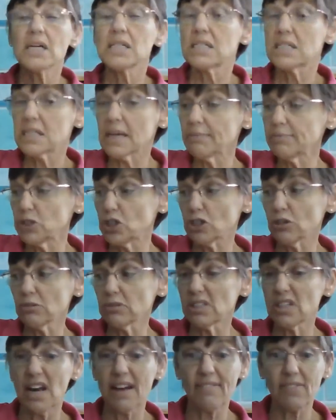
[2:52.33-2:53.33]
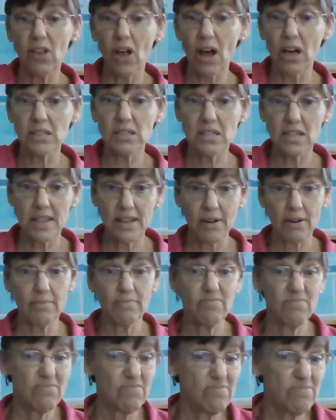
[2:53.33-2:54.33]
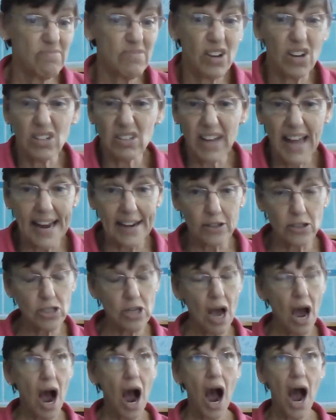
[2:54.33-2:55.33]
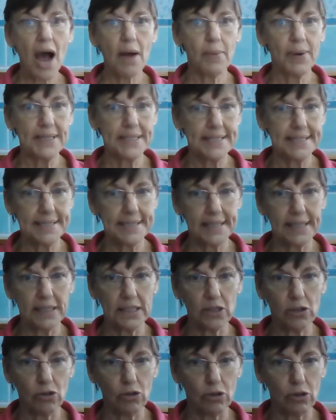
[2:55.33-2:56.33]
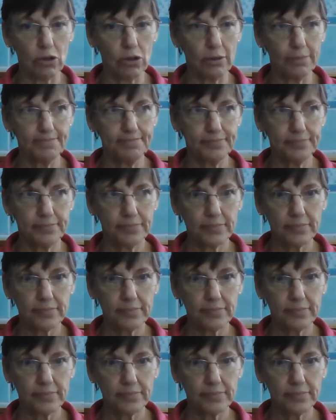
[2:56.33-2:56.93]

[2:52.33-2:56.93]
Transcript: Some children have lost their their letters. I went to see a little girl